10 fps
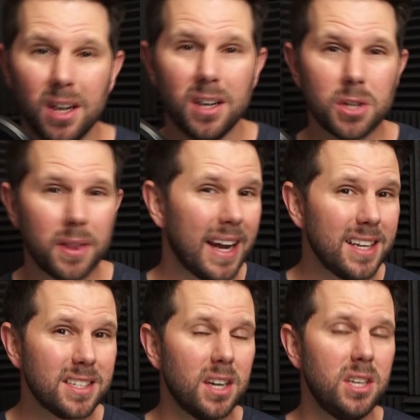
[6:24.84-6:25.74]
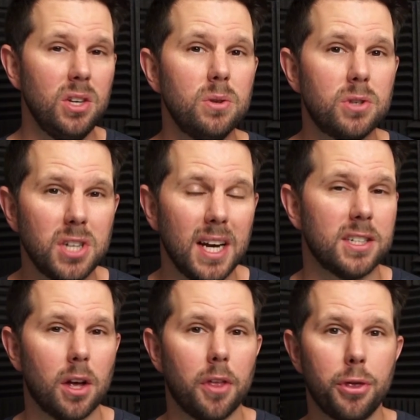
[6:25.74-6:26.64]
So that is a huge
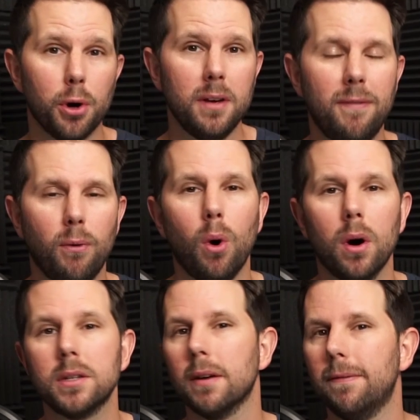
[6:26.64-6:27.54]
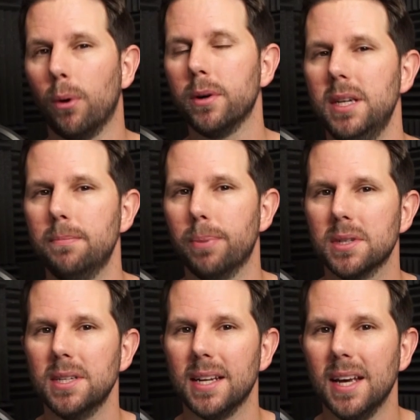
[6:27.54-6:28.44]
change, 34 to
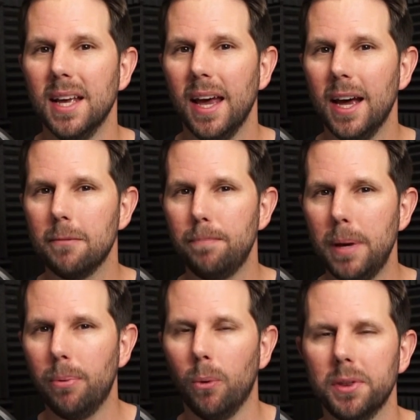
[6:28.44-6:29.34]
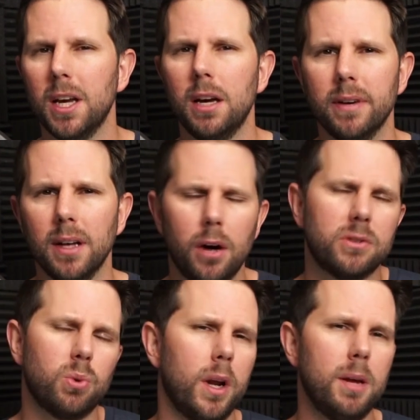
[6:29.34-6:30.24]
14%. And people will think of it, oh,
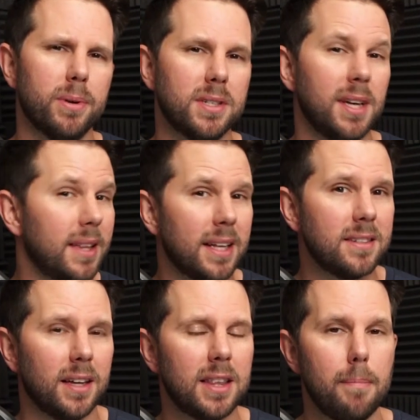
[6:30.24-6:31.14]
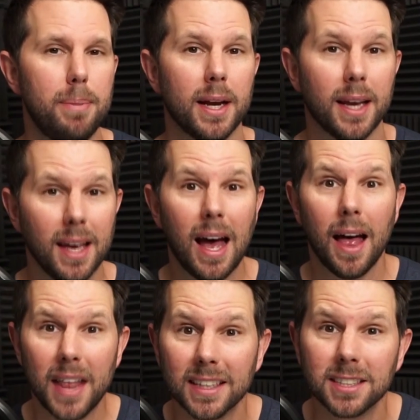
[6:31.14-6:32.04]
20%, that's not that big.
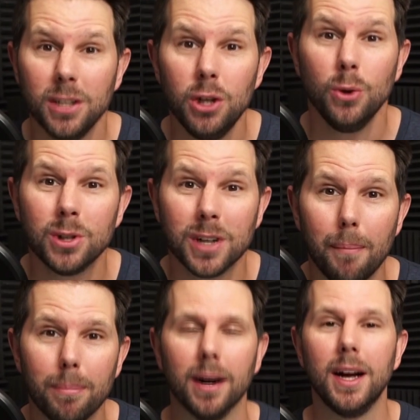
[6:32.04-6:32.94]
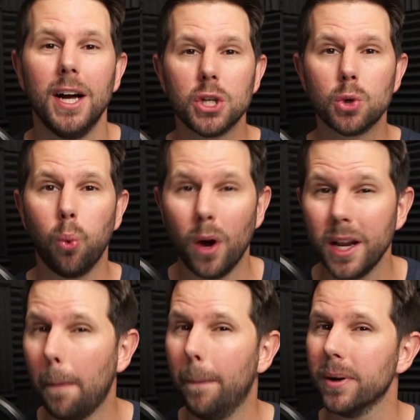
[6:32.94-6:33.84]
That's a huge number,
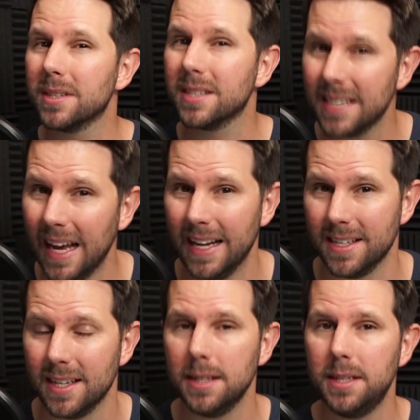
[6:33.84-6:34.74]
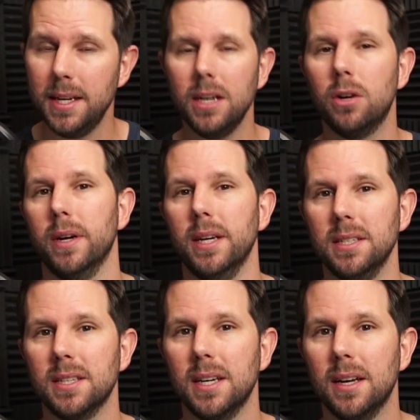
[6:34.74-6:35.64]
20%
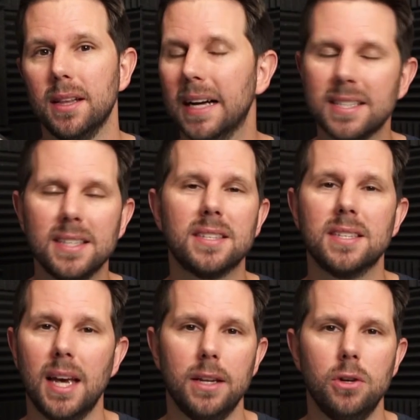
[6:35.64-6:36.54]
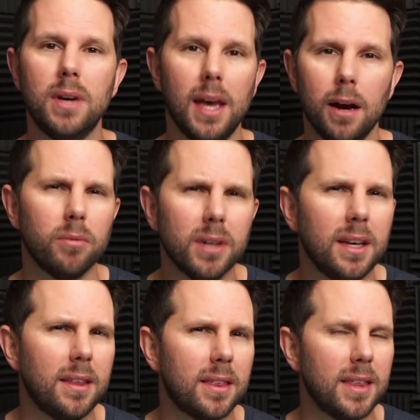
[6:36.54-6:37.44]
decrease. That's insane. You can't
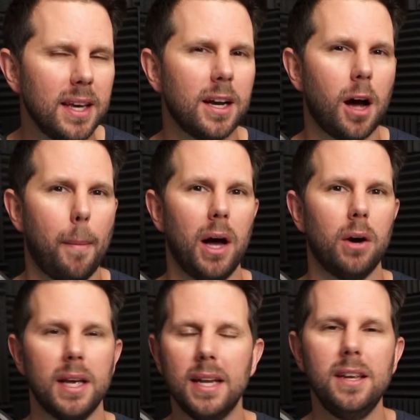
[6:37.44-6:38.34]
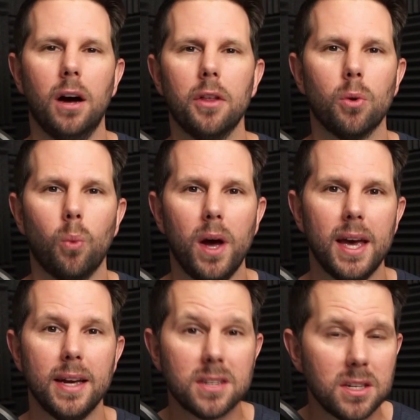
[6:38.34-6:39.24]
really think about any other
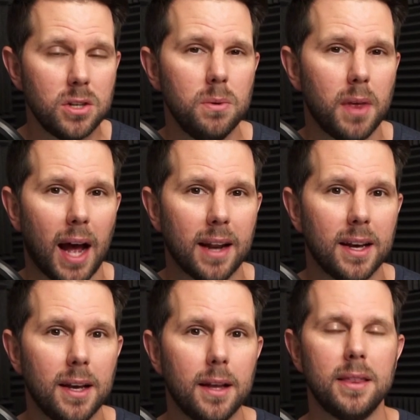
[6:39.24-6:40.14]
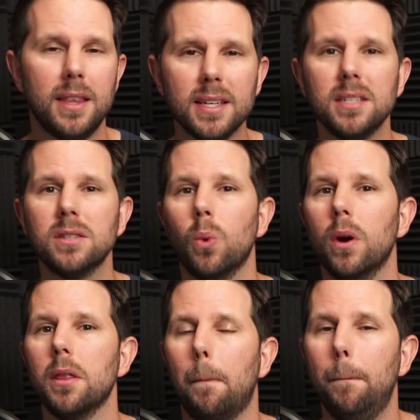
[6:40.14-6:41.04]
way to do that. This is
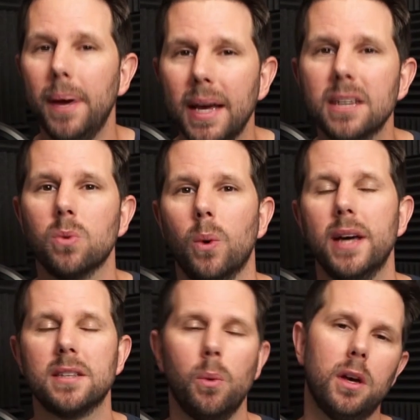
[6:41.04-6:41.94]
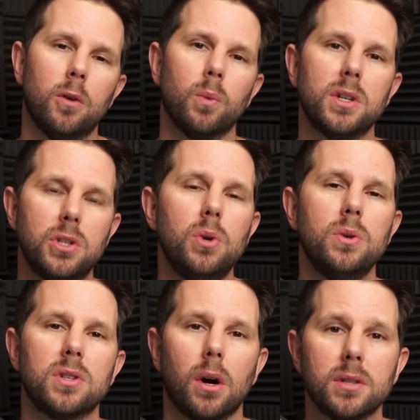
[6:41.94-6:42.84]
one of the biggest ways that we can
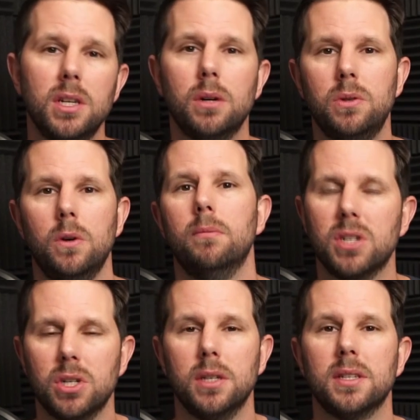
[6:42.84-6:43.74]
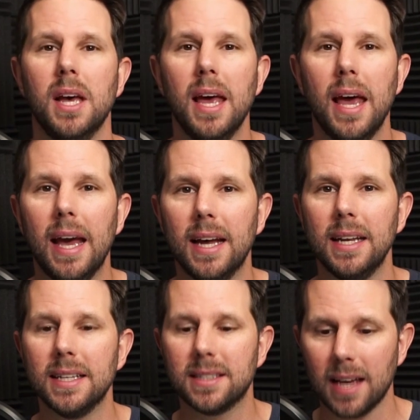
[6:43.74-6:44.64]
reduce our CO2 emissions, and
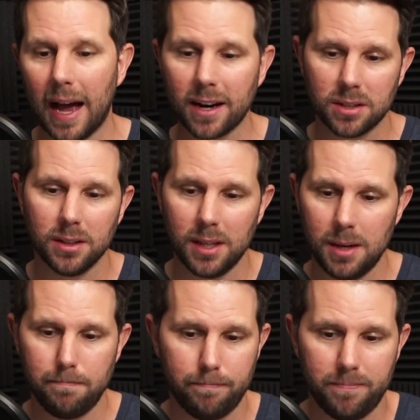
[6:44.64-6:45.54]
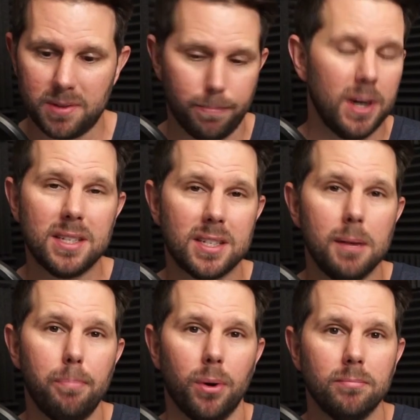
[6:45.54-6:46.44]
it's actually pretty
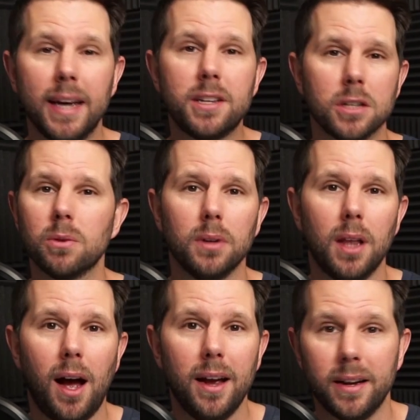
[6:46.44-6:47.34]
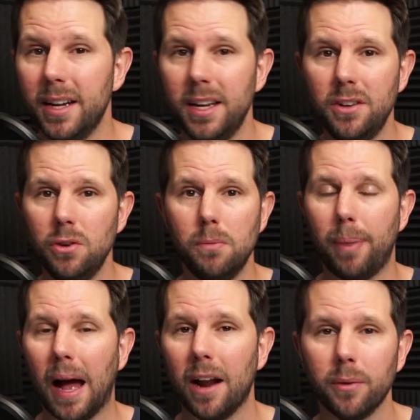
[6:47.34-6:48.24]
simple. It doesn't rely on any new
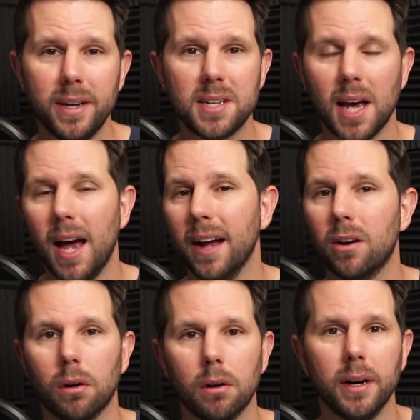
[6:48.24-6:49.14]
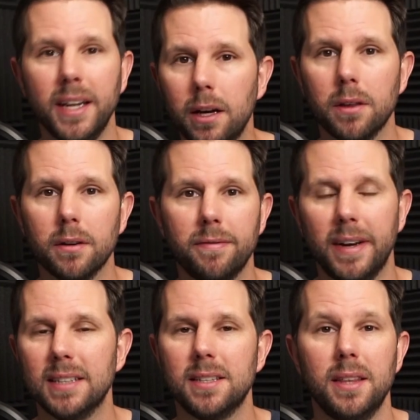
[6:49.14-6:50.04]
battery tech or any other
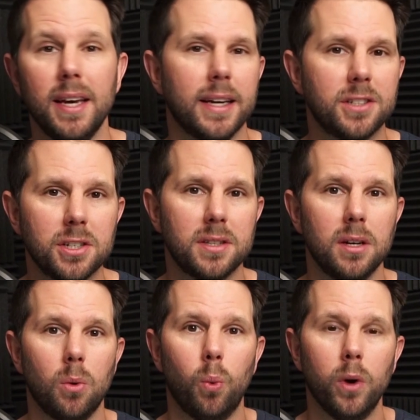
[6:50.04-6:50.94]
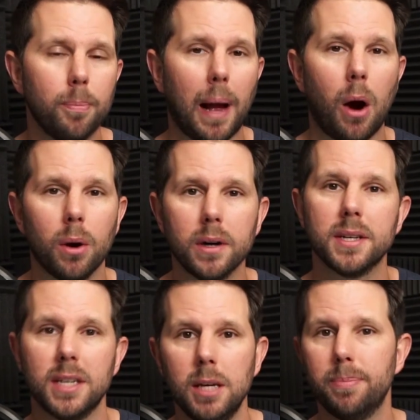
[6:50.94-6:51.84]
fancy thing. It's just the willpower
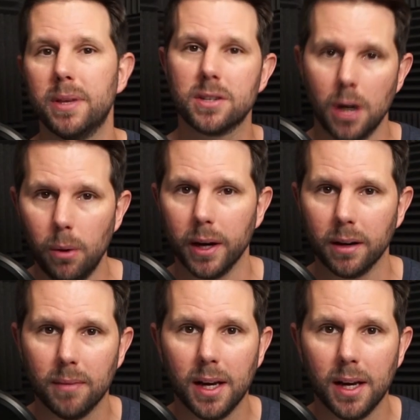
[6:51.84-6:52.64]
to keep this going.